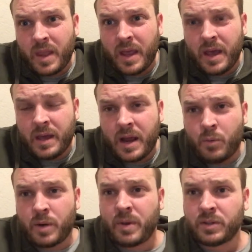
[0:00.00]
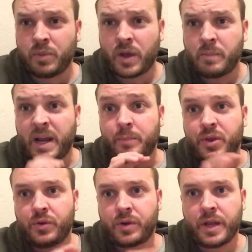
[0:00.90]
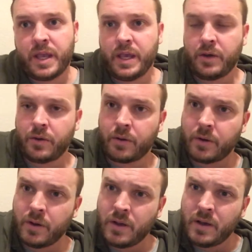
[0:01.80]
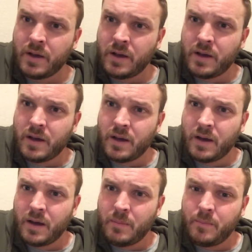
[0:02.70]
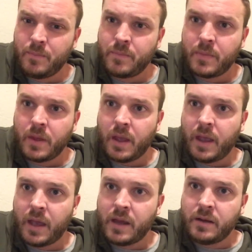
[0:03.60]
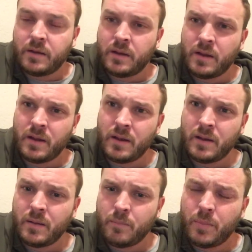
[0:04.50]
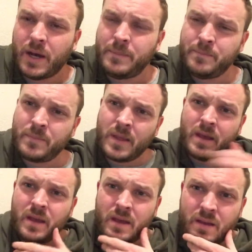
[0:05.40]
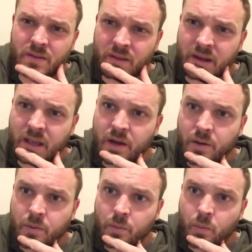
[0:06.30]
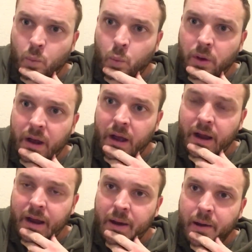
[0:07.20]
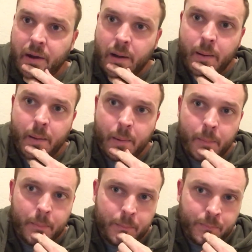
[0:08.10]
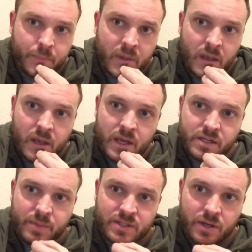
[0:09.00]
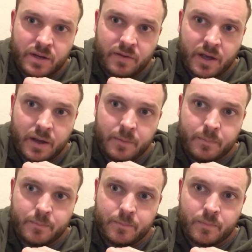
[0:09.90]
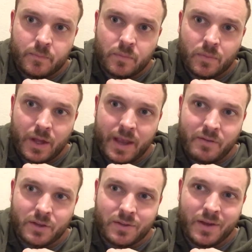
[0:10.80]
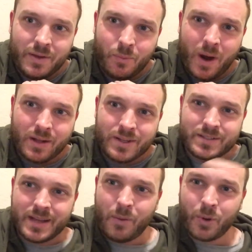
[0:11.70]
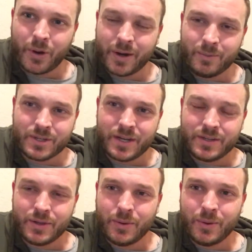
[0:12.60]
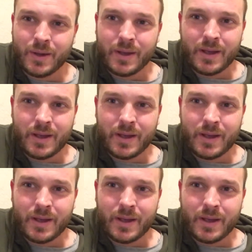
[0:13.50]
And I want to be able to plug in my computer here. But then again, would I? It depends on if I like having wireless network, which I do.